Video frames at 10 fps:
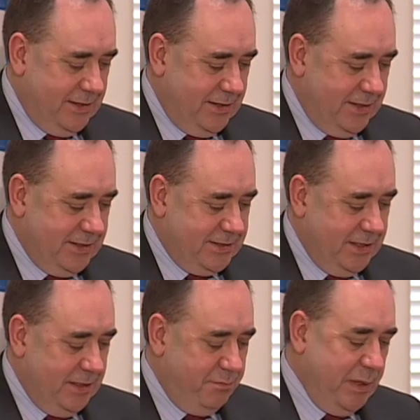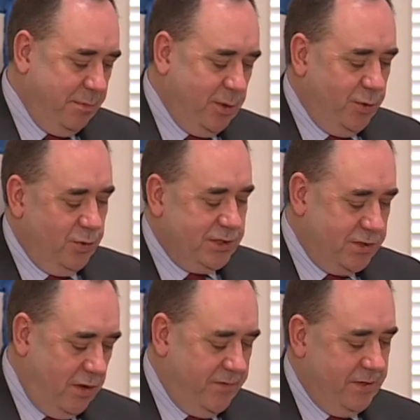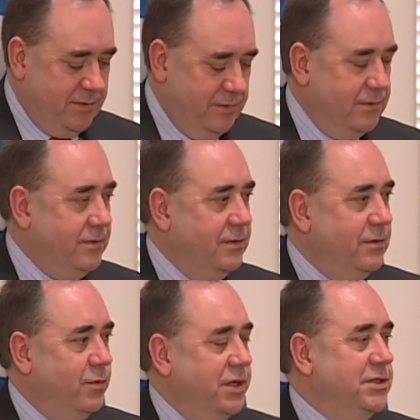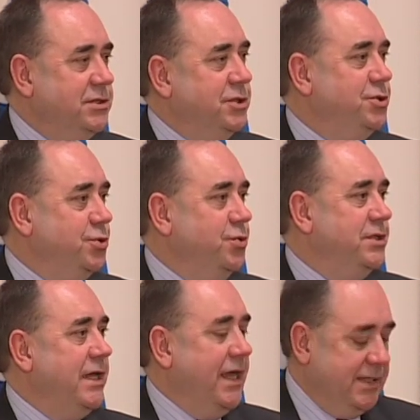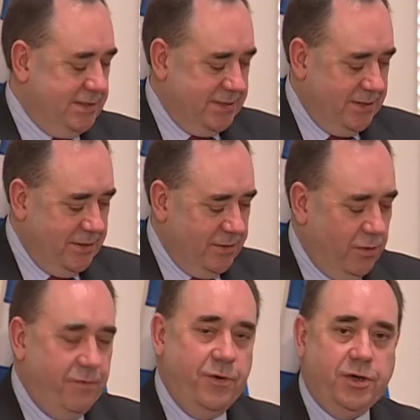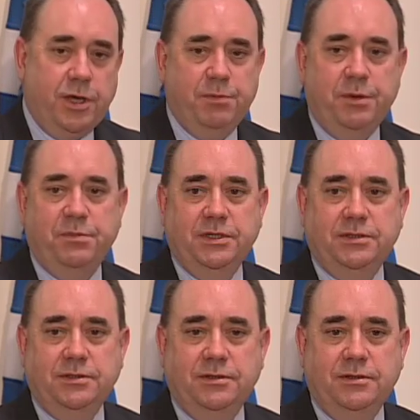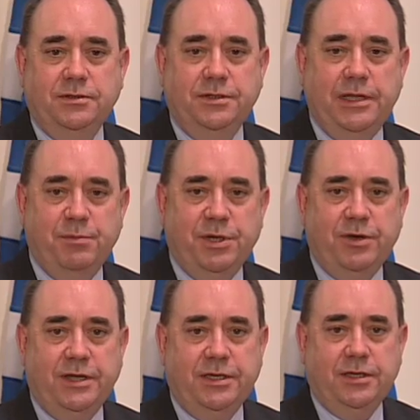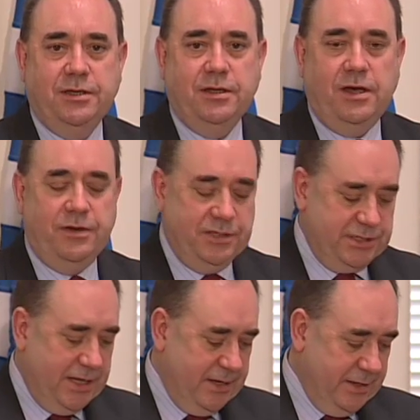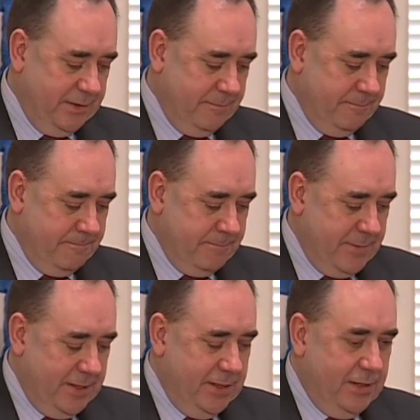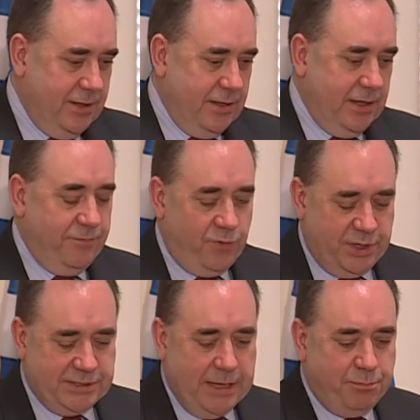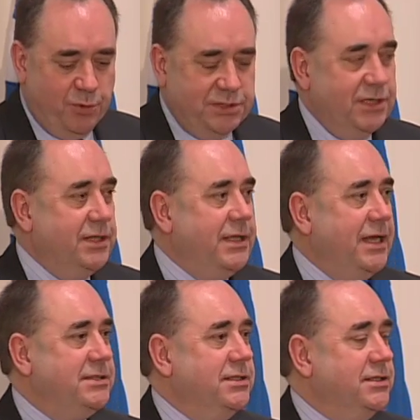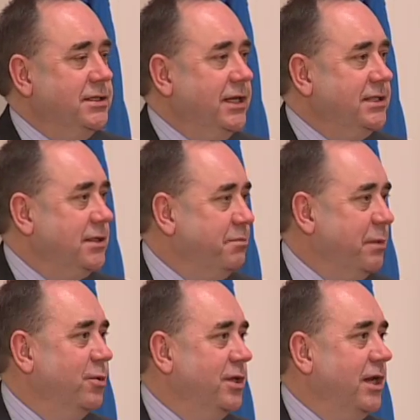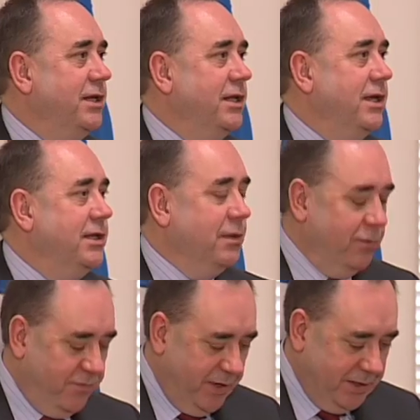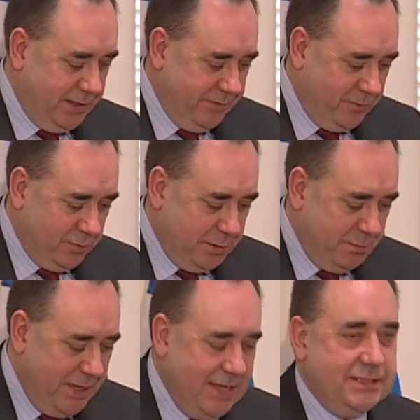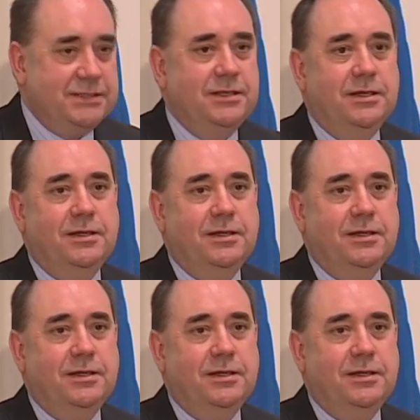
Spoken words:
It's the people who are sovereign which is the true test of our commitment to democratic understanding. And for example, it's a test that today some people in the United Kingdom would find it difficult to pass.